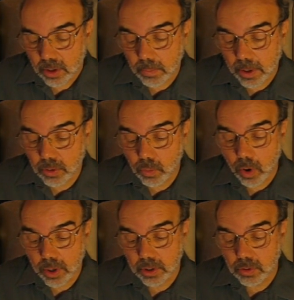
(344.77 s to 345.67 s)
Her mother
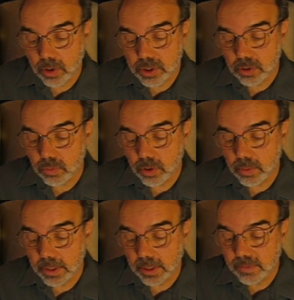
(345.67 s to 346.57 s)
walked across the
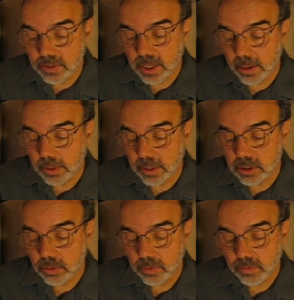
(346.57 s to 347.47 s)
room and lifted Emily
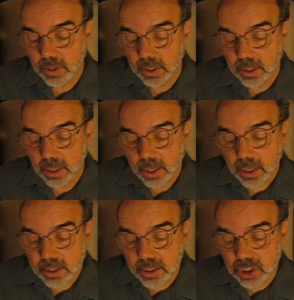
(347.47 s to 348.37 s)
to her feet.
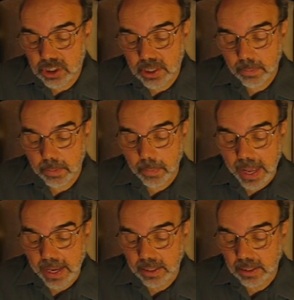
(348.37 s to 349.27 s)
Then she stepped
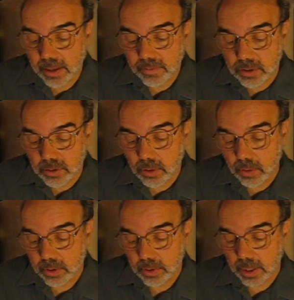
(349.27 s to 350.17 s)
back and left her
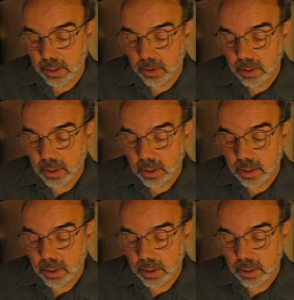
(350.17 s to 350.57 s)
daughter there.